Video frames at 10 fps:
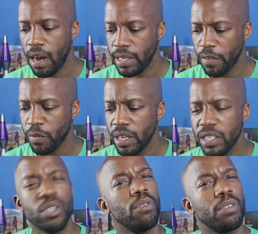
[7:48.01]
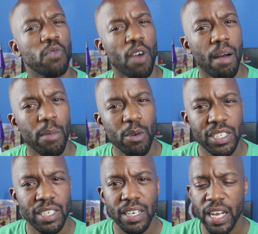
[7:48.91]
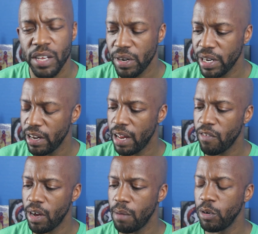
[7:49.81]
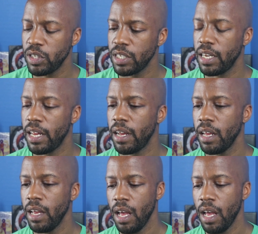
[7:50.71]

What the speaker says: Definitely show some raw emotion in there. You can hear that raw emotion in there.